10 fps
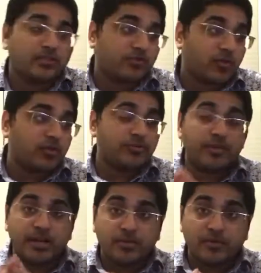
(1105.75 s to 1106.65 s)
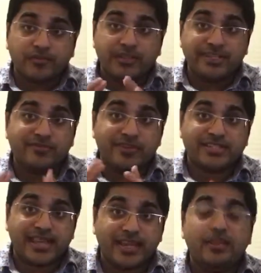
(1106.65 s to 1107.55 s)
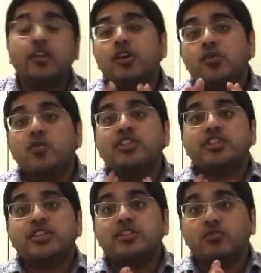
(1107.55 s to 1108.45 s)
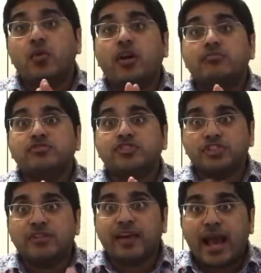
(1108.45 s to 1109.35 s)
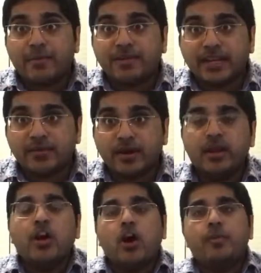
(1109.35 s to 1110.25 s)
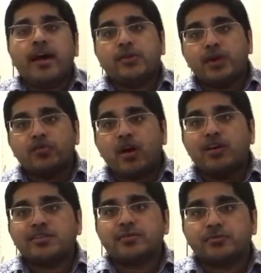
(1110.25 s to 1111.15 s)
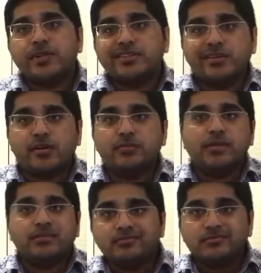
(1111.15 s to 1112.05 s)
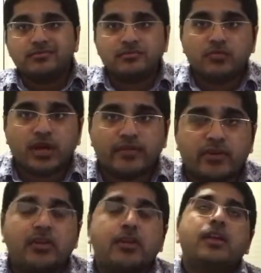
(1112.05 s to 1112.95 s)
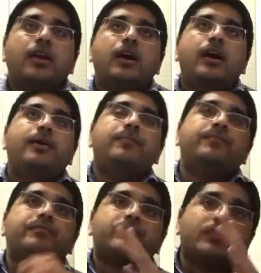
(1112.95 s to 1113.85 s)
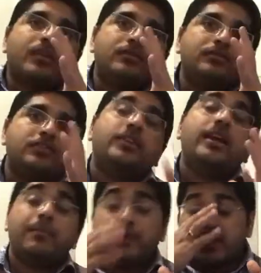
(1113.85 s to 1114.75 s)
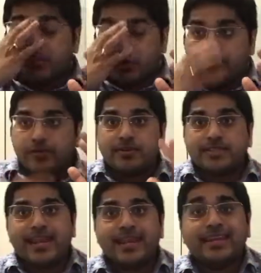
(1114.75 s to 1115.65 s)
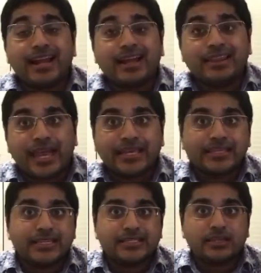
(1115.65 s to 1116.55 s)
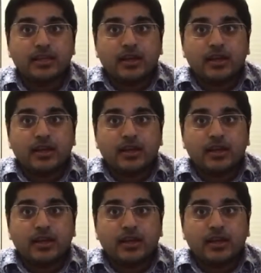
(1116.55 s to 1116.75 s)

Of course, Buddy Murphy did retain, which is what should have happened anyway. Oh, by the way, Raw is up 3-0, but whatever. So yeah, Buddy Murphy retained, and I like this.